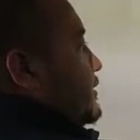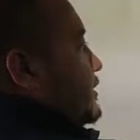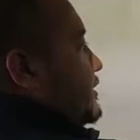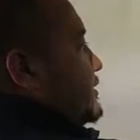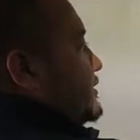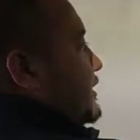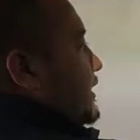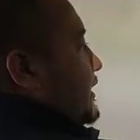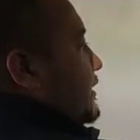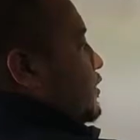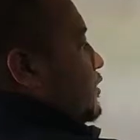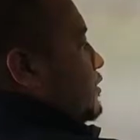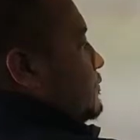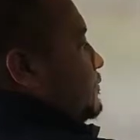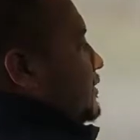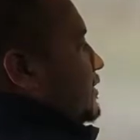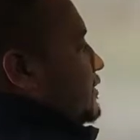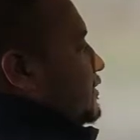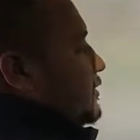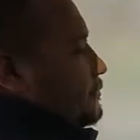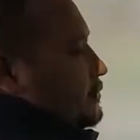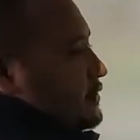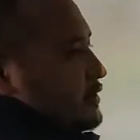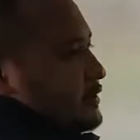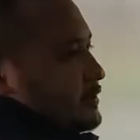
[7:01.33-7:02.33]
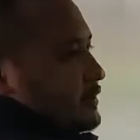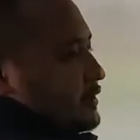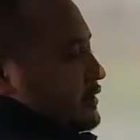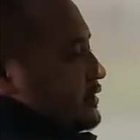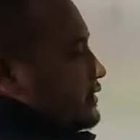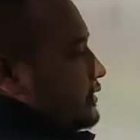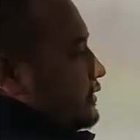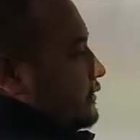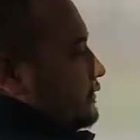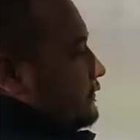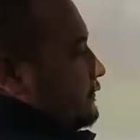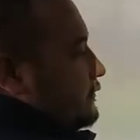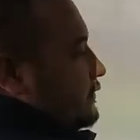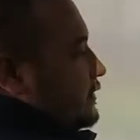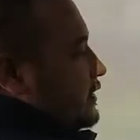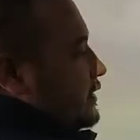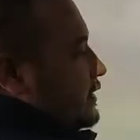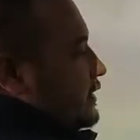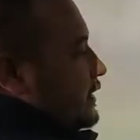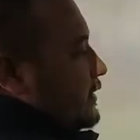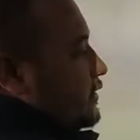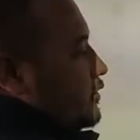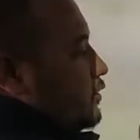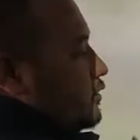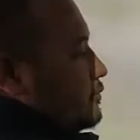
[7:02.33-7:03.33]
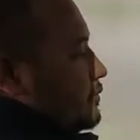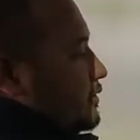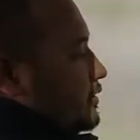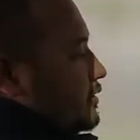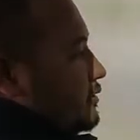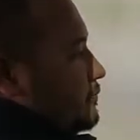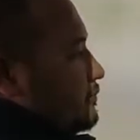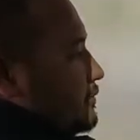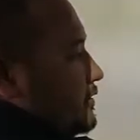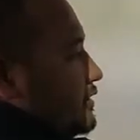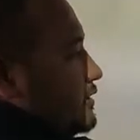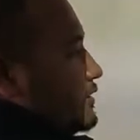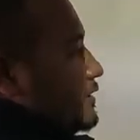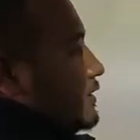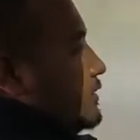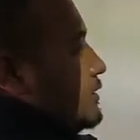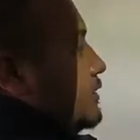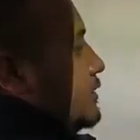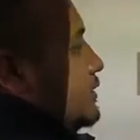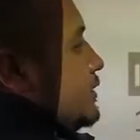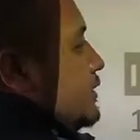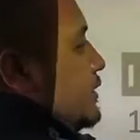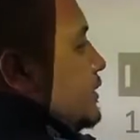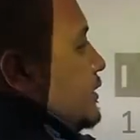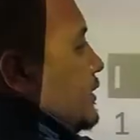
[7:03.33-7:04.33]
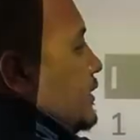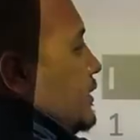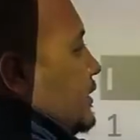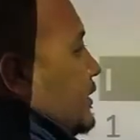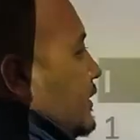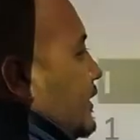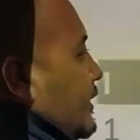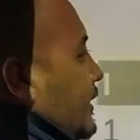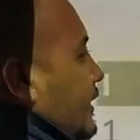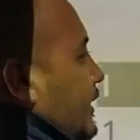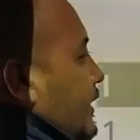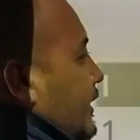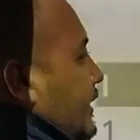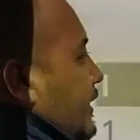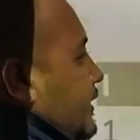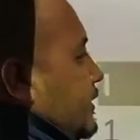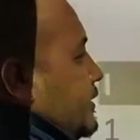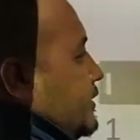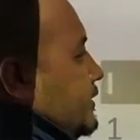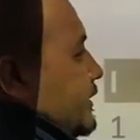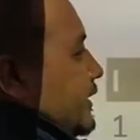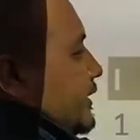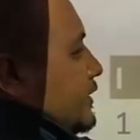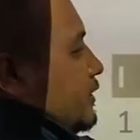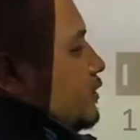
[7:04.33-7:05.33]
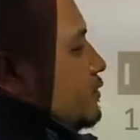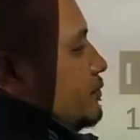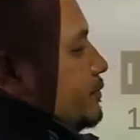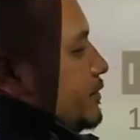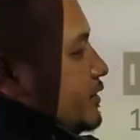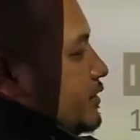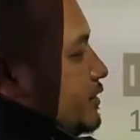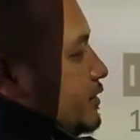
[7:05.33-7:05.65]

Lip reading: this cannot be repeated, V cannot be repeated, L cannot be